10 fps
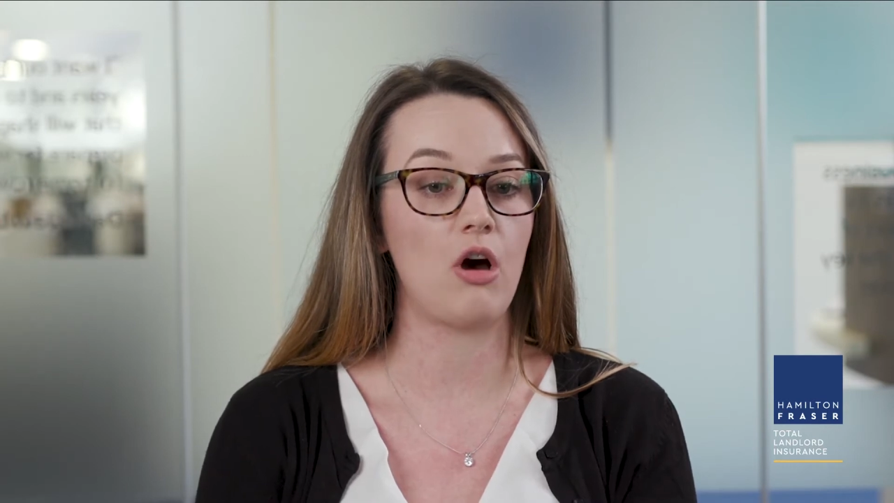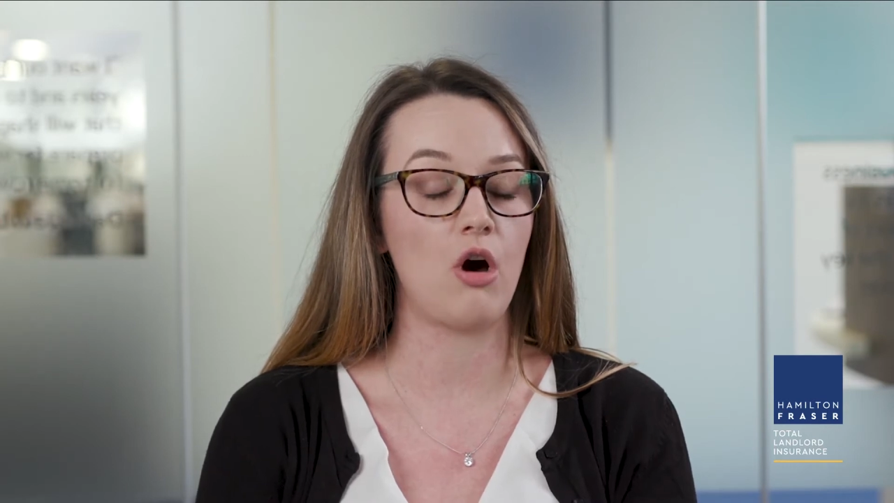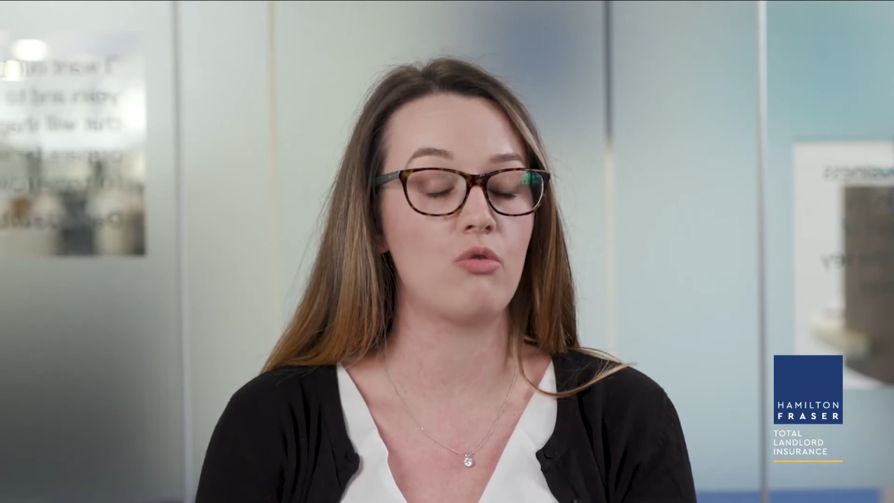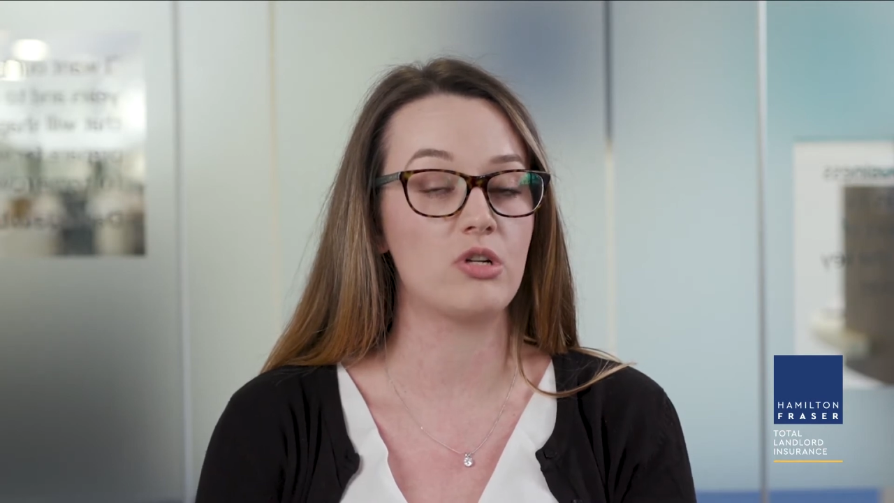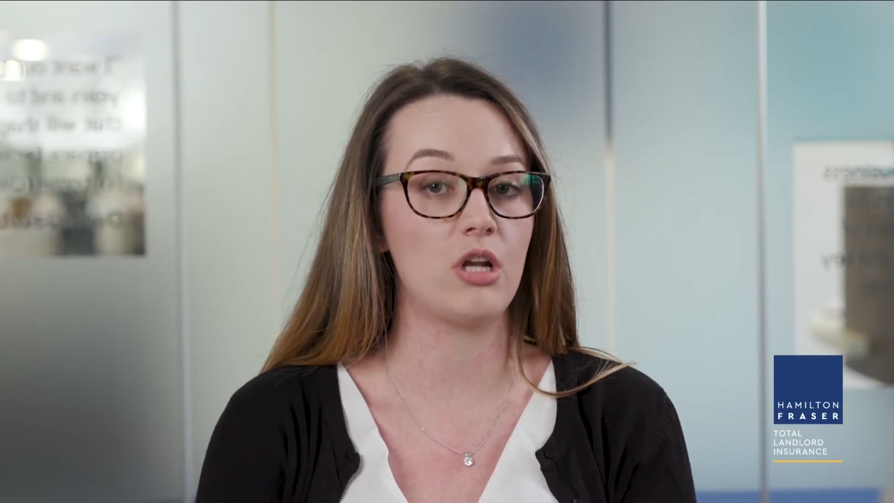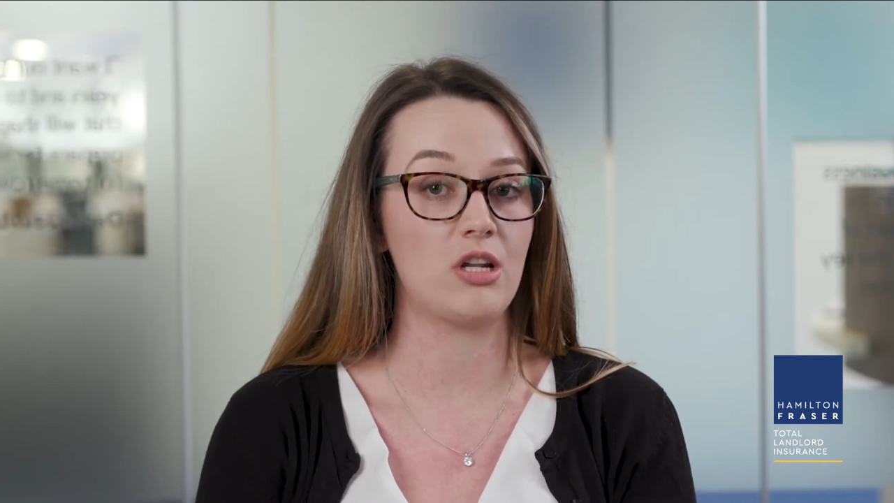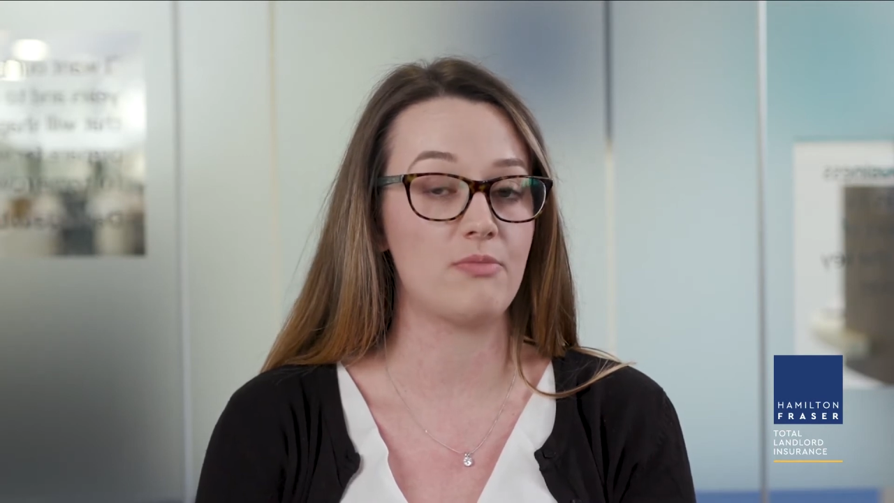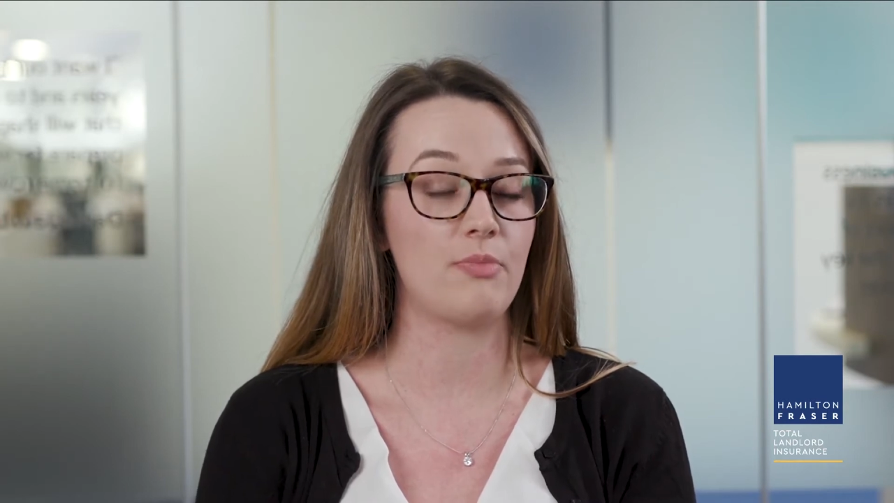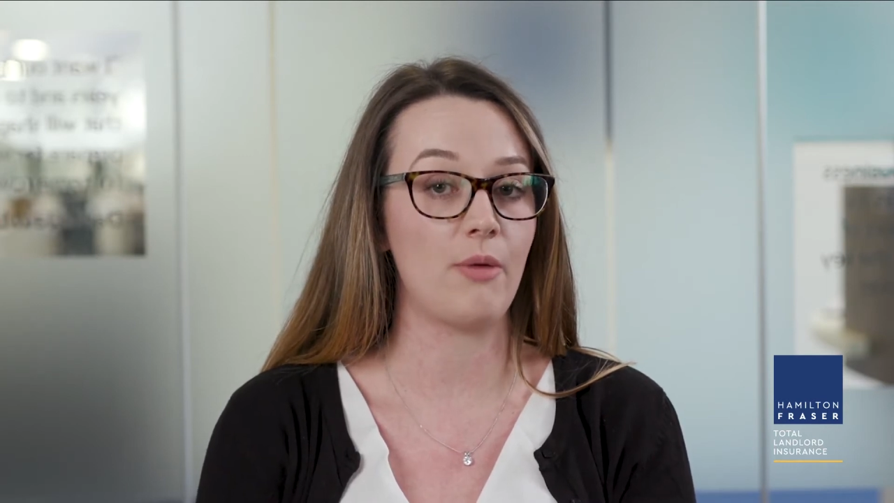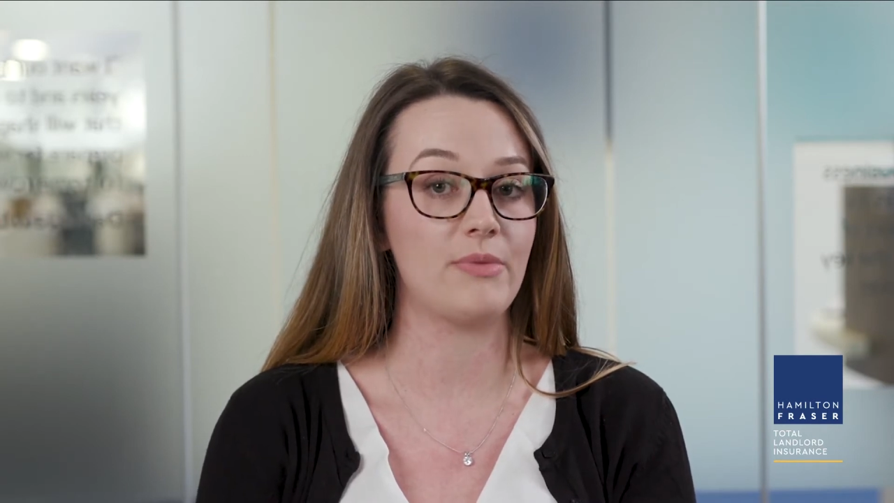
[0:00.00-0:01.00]
old
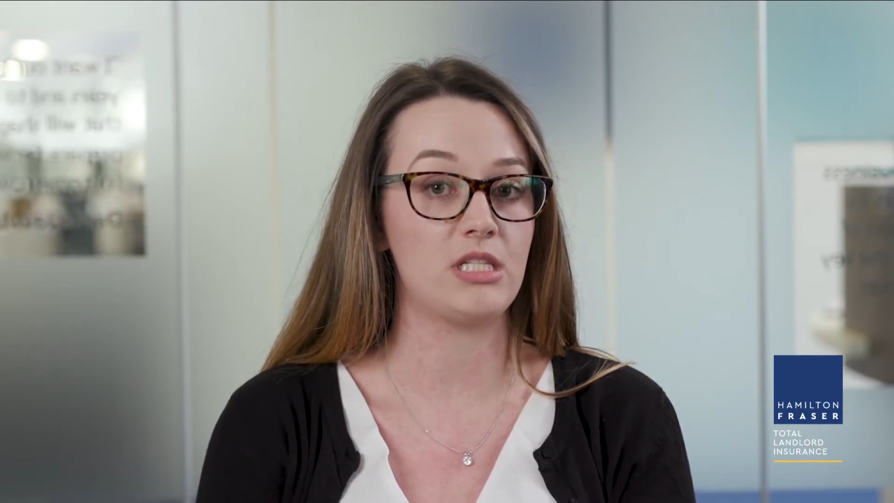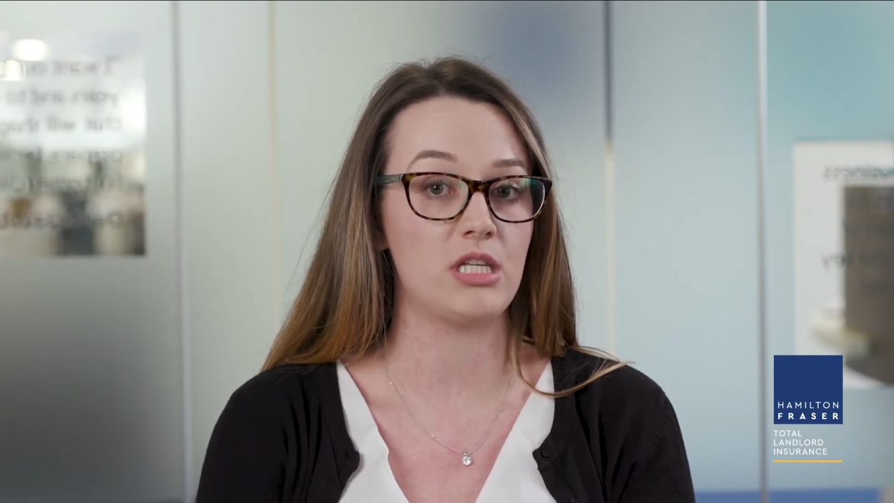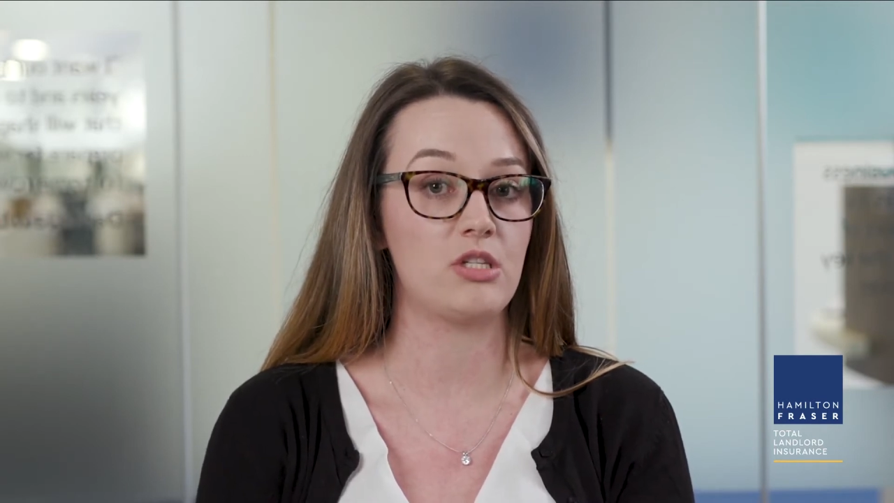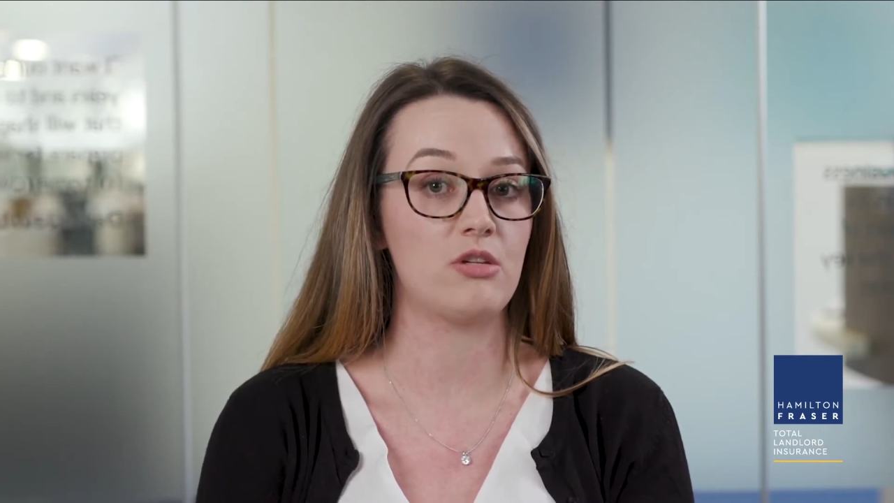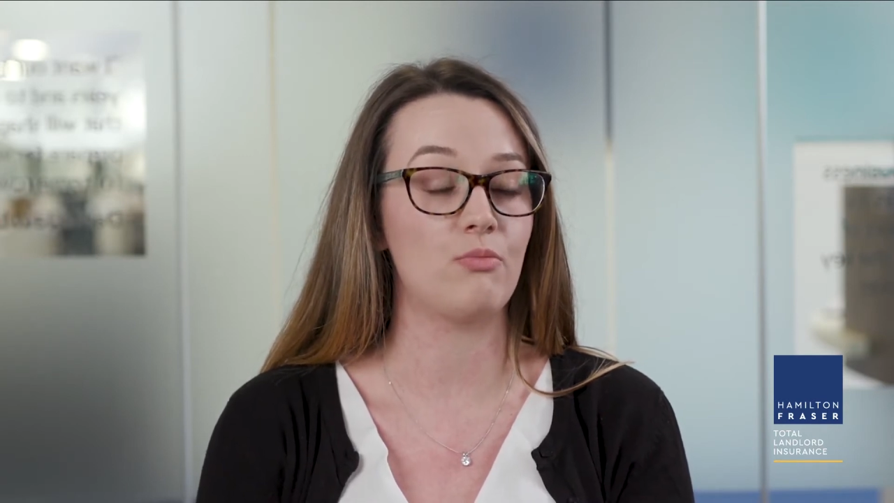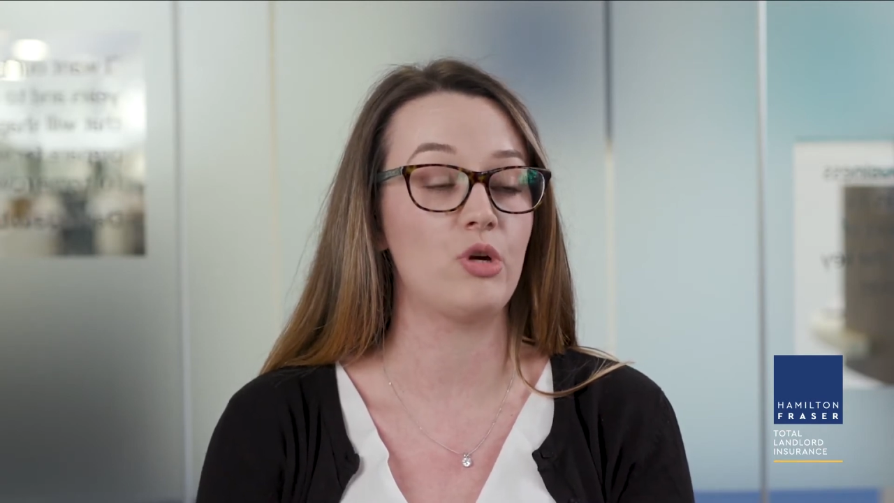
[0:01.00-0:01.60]
London plumbing system,